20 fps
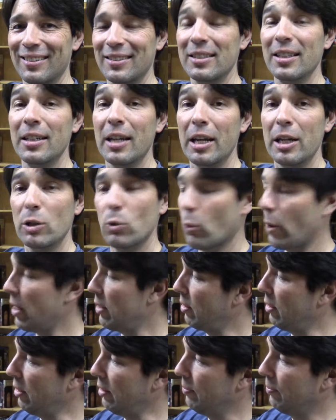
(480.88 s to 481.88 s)
Today's
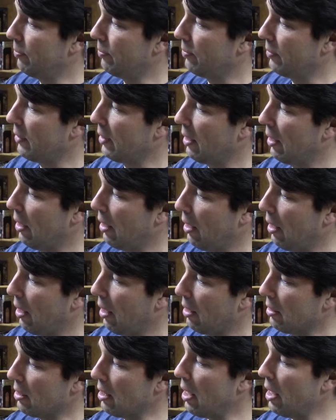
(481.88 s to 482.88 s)
weather.
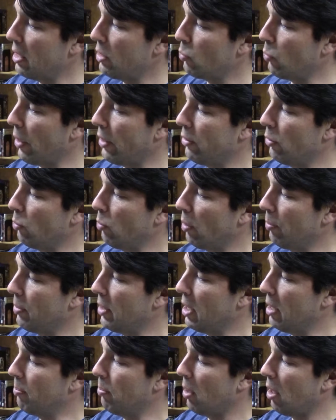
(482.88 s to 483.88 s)
Today's weather will
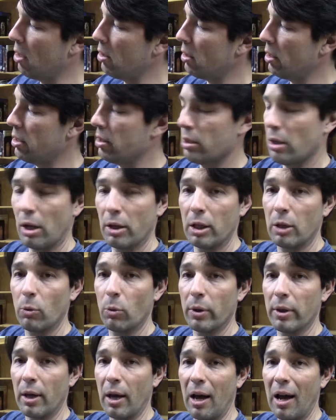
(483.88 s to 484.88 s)
be partly sunny
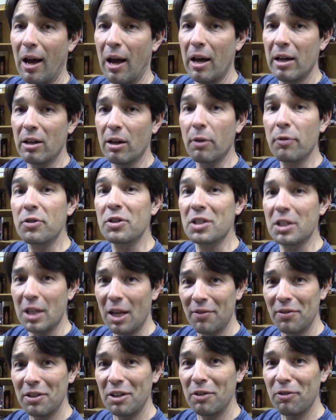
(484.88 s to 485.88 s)
with a high of
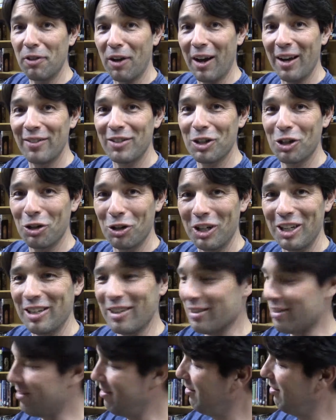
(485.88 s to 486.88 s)
75
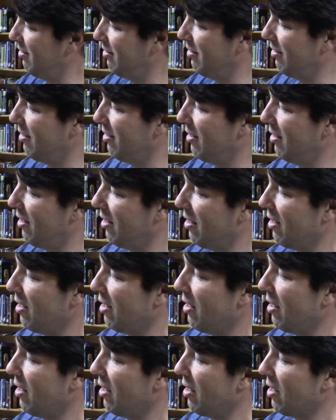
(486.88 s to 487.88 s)
degrees.
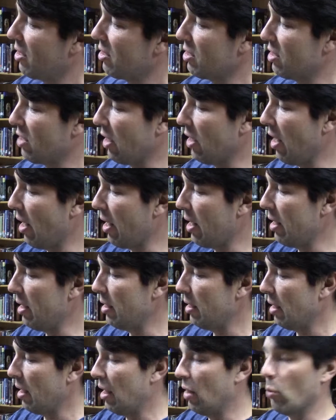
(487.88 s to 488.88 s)

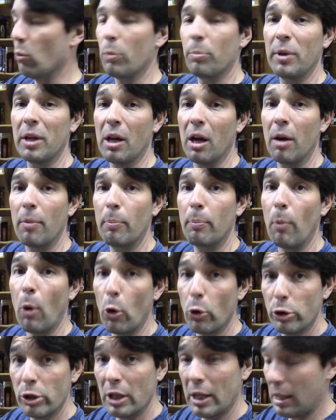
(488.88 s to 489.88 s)
Tonight, it will become
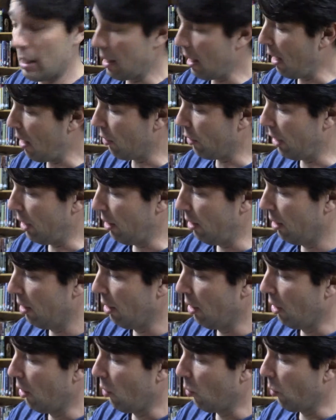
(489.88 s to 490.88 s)
mostly cloudy
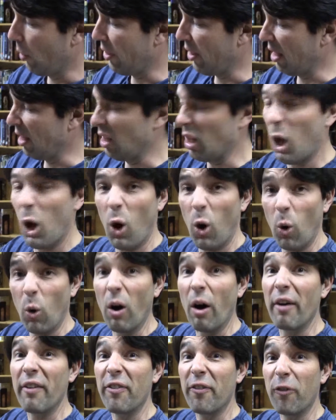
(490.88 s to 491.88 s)
with a low
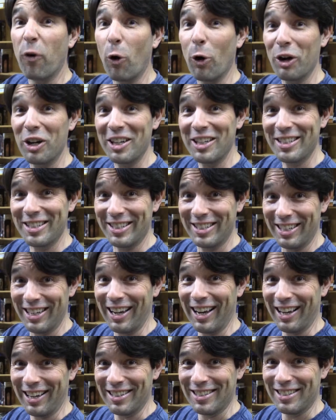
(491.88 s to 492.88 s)
of
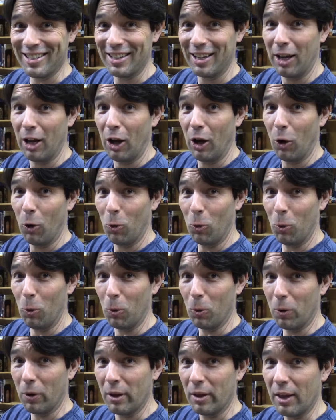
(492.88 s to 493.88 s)
46.
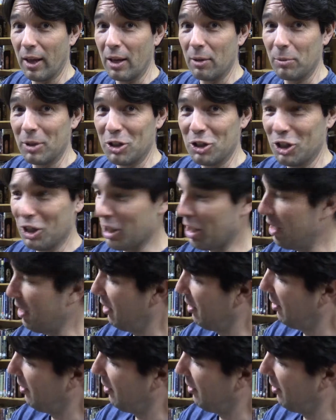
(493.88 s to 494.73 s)
Ooh, that'll be chilly.